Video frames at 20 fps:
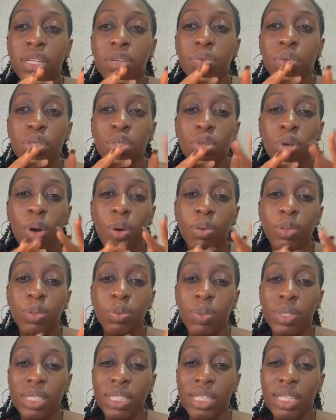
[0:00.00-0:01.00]
resolves
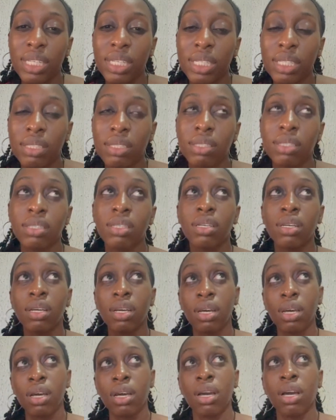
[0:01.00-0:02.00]
within
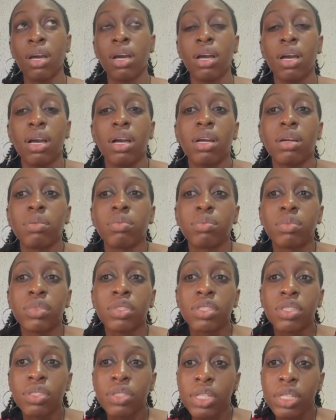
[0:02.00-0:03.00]

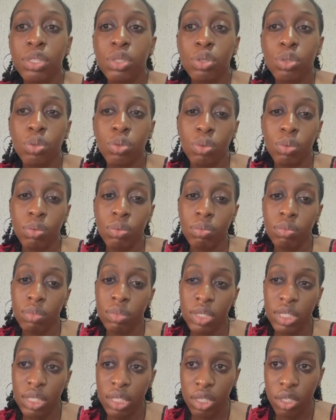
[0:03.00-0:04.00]
3 to
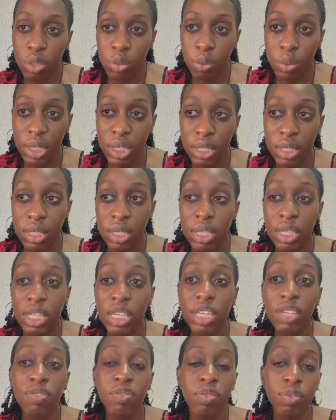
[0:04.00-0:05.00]
6 weeks,
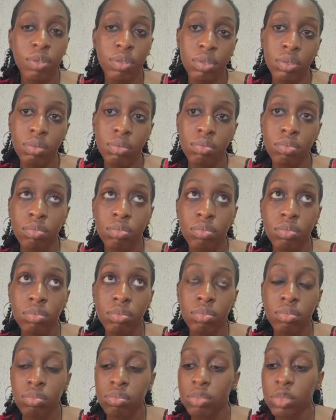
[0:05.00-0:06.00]
even
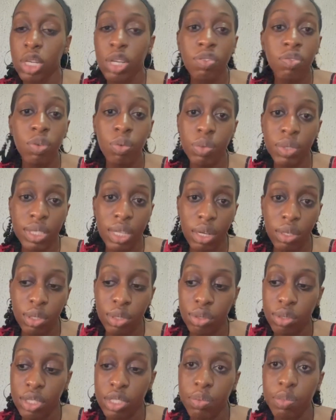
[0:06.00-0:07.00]
without
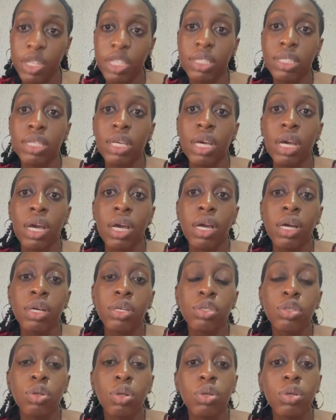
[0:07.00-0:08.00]
treatment.
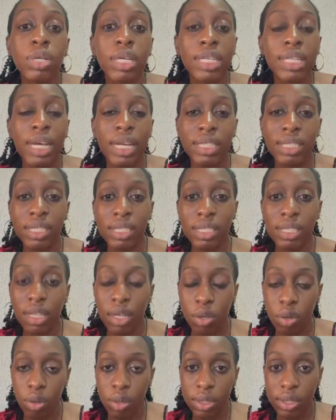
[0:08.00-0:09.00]
So looking at the
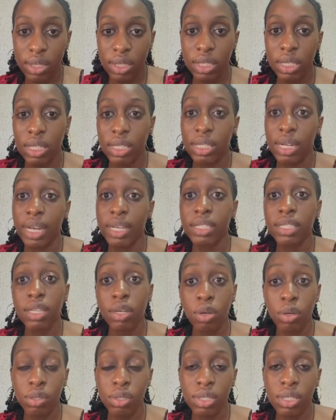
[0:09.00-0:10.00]
second stage,
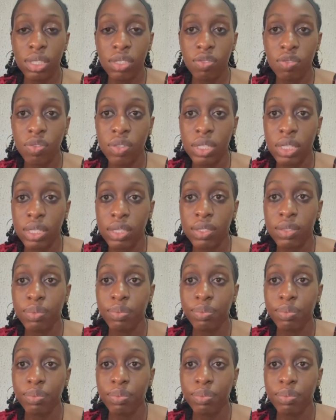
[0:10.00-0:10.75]
secondary syphilis.